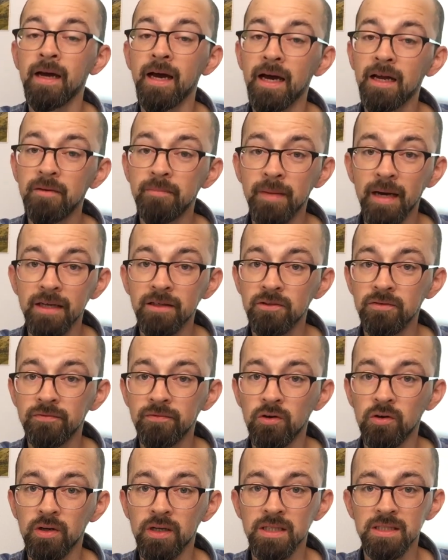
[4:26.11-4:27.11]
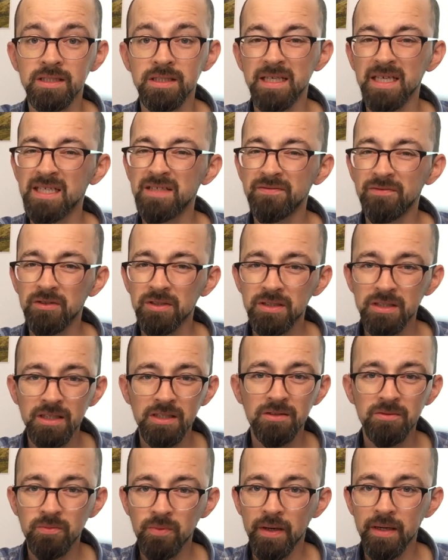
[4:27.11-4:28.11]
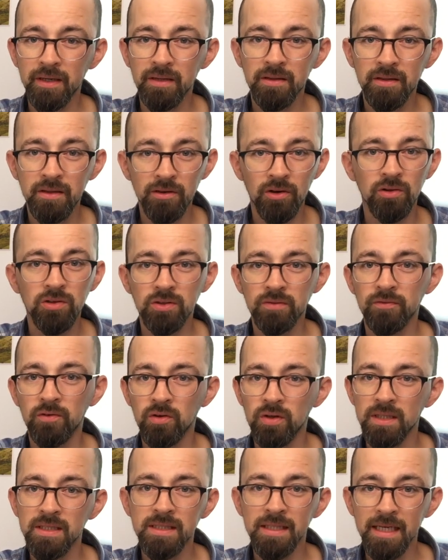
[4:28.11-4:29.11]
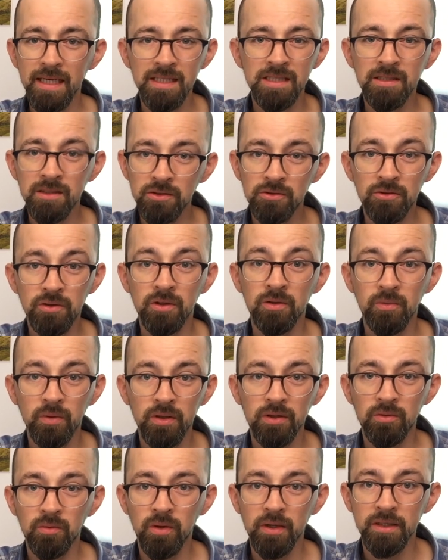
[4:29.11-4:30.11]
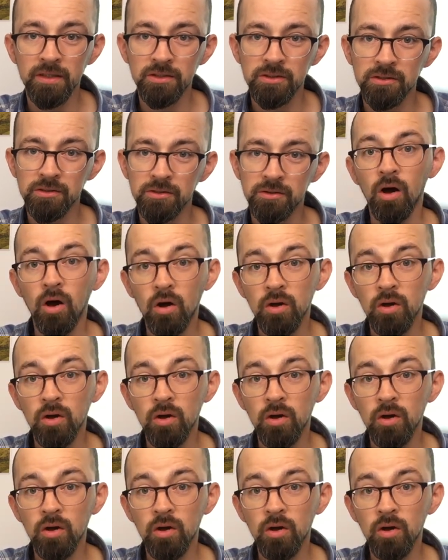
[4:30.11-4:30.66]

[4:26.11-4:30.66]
And manual focus is for just when the autofocus isn't doing what you want it to do.